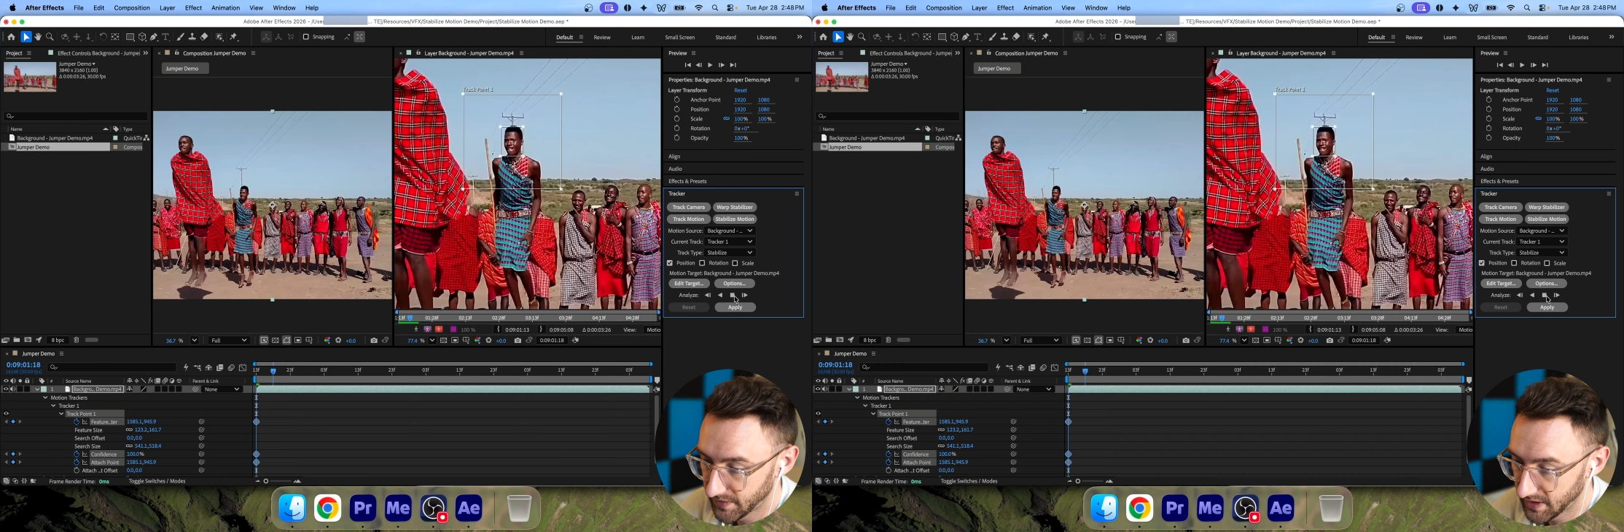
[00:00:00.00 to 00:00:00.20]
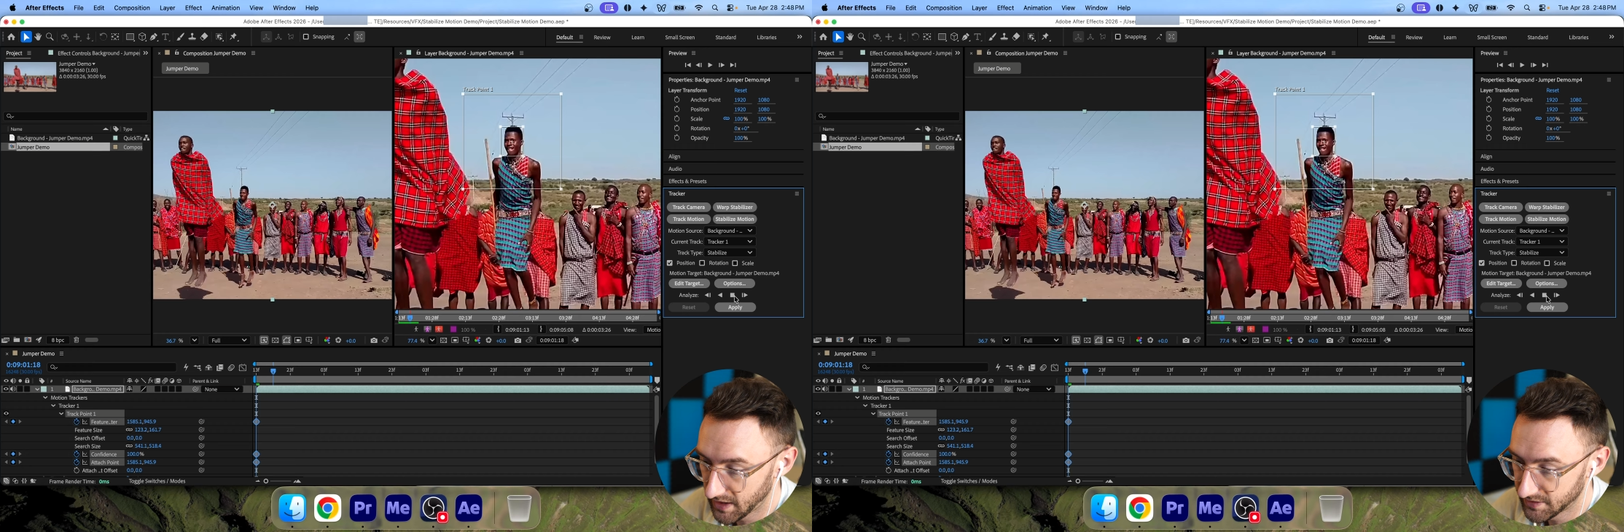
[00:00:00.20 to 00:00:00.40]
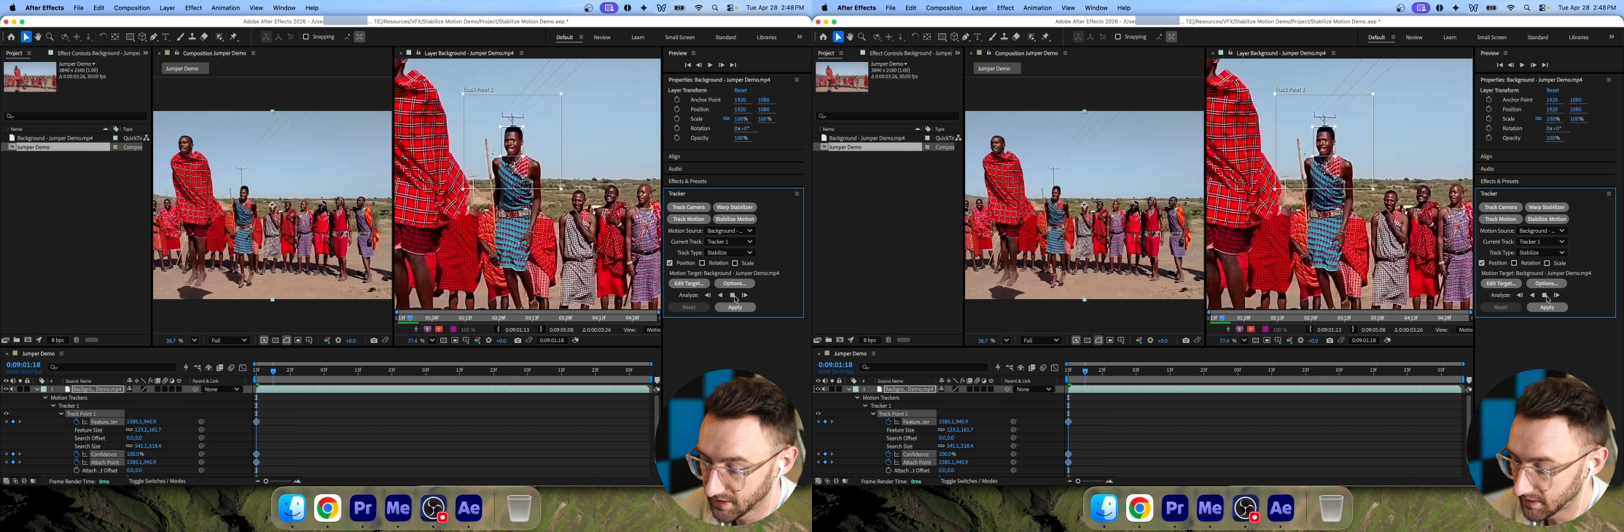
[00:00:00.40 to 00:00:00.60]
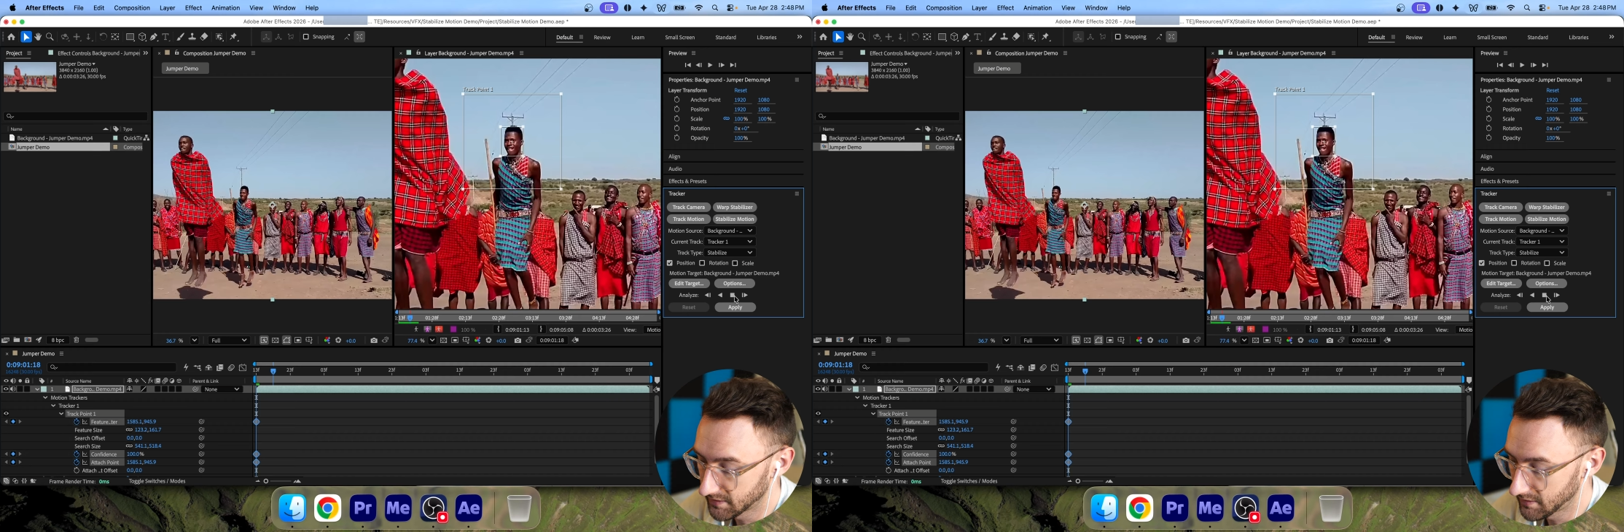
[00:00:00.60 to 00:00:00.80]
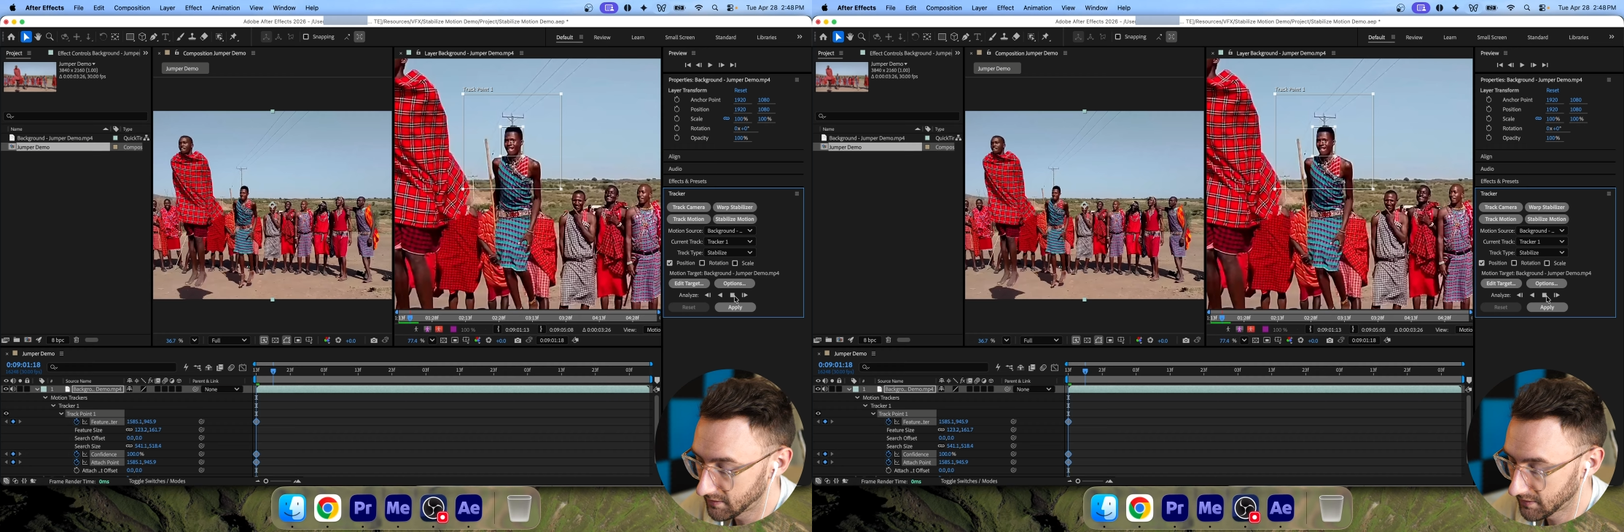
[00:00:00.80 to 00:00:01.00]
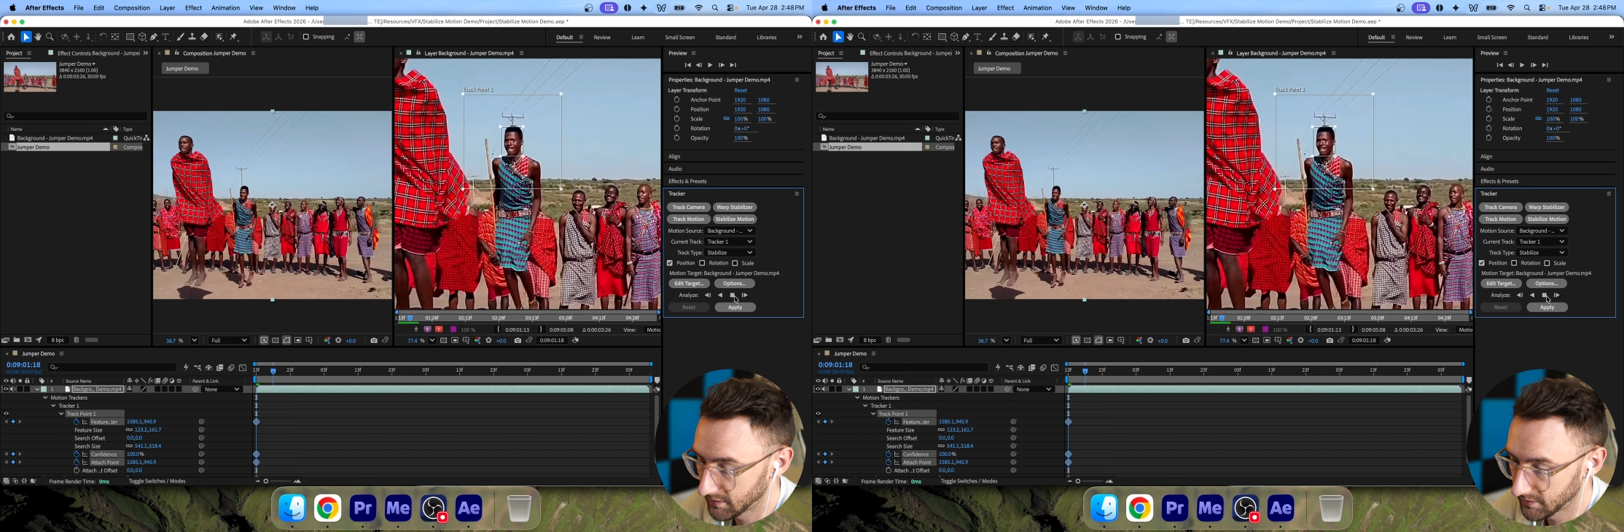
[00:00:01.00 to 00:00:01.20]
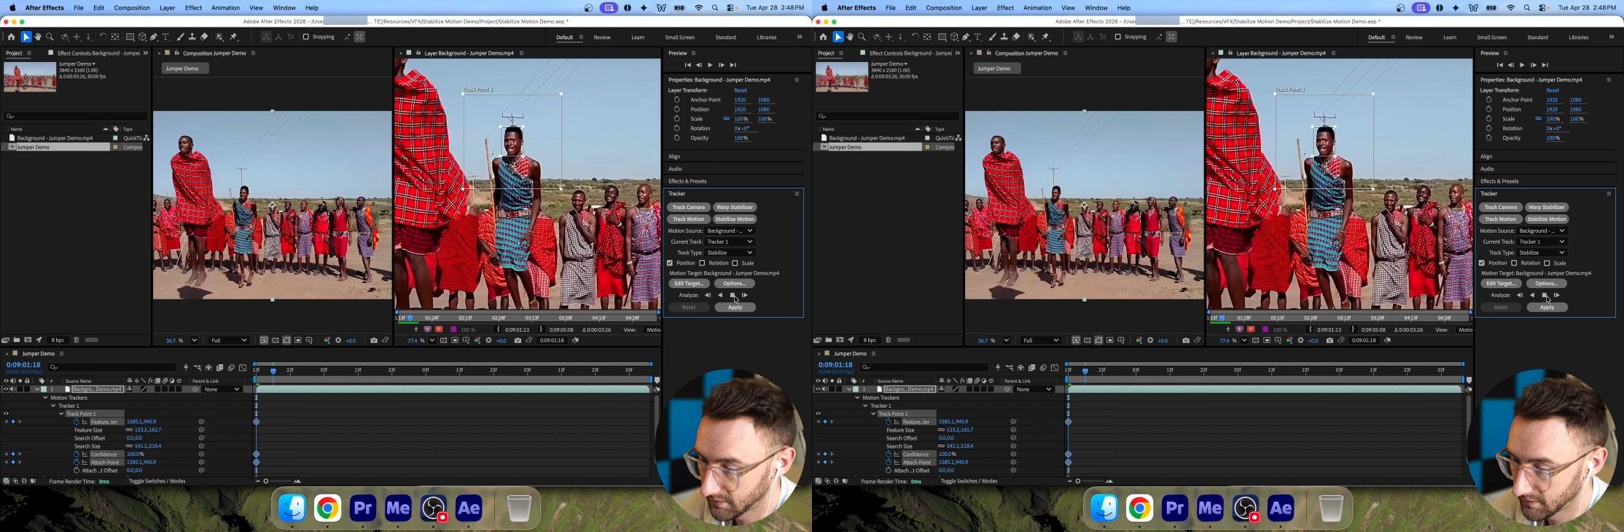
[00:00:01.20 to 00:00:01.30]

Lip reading: 9 seconds long.